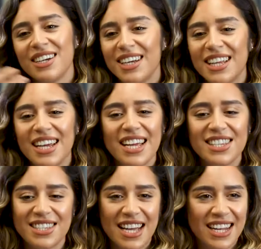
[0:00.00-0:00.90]
And
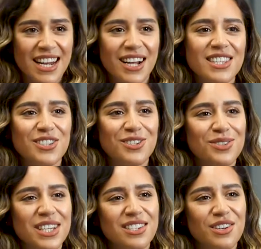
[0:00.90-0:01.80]
then I get to do
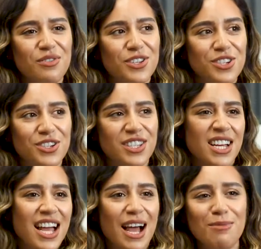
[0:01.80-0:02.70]
this stuff. It's just,
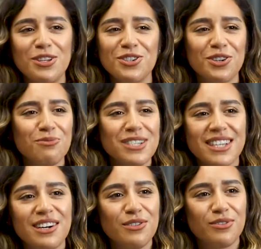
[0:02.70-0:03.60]
I'm enjoying
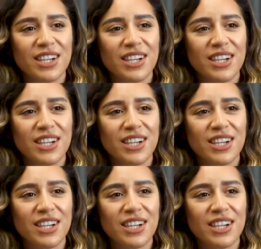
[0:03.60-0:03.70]
myself.